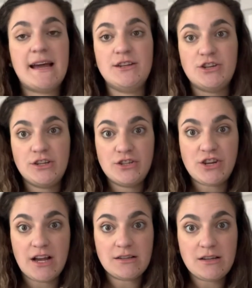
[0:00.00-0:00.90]
I just
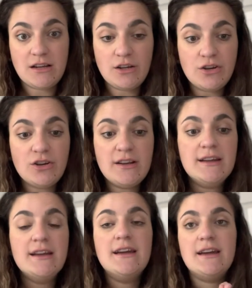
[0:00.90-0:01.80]
checked on her
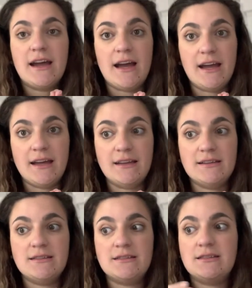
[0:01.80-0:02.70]

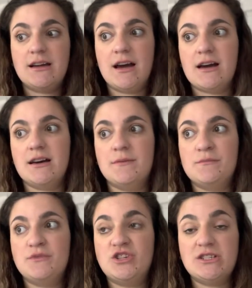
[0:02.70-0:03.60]
and um,
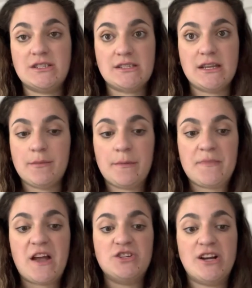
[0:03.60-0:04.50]
she's asleep.
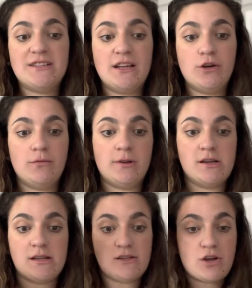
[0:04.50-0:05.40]
I checked on her
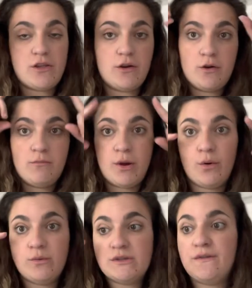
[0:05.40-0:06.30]
because I saw that her bow
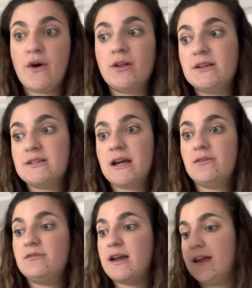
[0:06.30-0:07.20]
was falling
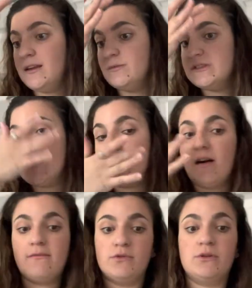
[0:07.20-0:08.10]
down and it was like
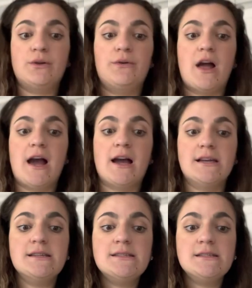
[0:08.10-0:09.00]
covering her
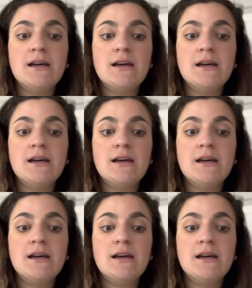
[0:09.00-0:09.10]
eyes.